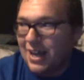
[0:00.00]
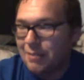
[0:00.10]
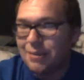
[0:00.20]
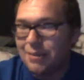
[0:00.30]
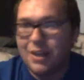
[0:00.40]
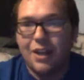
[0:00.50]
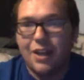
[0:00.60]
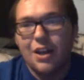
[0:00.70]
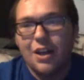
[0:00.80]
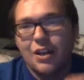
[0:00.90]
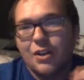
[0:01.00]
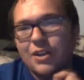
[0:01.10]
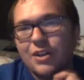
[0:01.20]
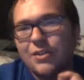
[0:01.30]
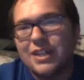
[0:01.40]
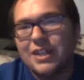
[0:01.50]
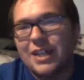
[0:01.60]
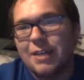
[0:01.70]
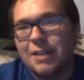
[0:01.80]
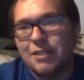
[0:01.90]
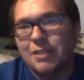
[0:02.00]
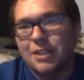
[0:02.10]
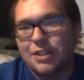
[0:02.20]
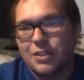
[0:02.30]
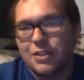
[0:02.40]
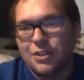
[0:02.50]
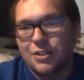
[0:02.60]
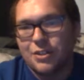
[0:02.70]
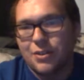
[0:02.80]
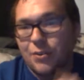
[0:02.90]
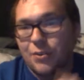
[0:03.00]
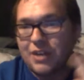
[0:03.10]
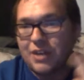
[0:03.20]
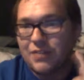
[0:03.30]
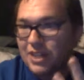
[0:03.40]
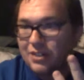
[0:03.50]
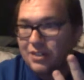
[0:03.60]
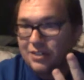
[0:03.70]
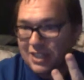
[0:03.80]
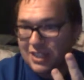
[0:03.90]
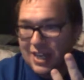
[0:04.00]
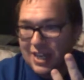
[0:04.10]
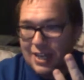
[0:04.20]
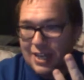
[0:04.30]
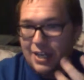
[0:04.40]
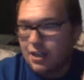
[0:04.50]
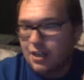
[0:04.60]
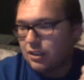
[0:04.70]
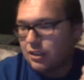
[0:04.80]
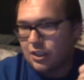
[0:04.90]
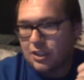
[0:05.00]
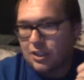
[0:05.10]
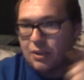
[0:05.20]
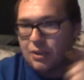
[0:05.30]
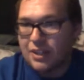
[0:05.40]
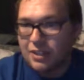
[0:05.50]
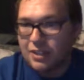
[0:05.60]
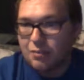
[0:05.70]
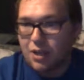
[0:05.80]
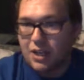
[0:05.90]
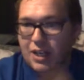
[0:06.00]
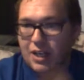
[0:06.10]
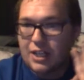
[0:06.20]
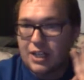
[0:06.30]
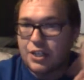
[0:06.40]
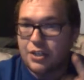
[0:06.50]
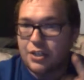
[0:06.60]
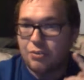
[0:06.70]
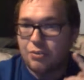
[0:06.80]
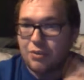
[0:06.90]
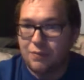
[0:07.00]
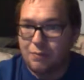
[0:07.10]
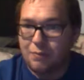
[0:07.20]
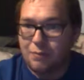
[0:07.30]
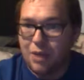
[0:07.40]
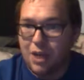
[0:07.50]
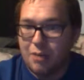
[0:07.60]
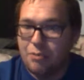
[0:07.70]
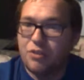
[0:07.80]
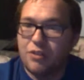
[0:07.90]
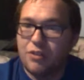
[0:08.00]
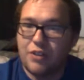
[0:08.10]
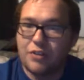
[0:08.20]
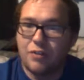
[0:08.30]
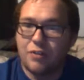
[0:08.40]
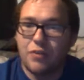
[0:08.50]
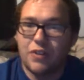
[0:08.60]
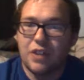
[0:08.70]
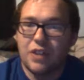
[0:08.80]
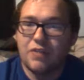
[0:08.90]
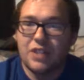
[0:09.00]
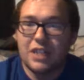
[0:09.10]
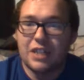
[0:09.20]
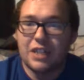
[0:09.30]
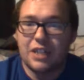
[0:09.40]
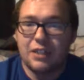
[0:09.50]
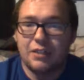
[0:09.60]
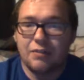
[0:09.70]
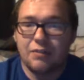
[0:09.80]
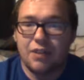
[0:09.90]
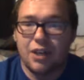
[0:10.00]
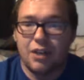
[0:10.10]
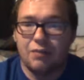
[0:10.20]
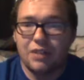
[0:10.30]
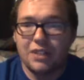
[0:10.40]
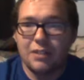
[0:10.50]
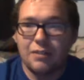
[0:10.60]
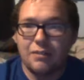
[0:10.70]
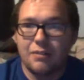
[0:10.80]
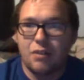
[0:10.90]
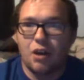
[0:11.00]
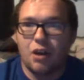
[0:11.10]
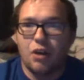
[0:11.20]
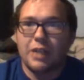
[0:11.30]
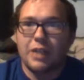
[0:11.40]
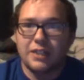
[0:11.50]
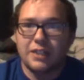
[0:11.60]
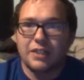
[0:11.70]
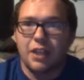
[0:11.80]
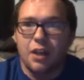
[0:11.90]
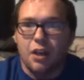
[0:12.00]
I'm going to attempt to do three videos today, starting with this one and then two uh, movie reviews of movies I've seen in uh, recent uh, weeks.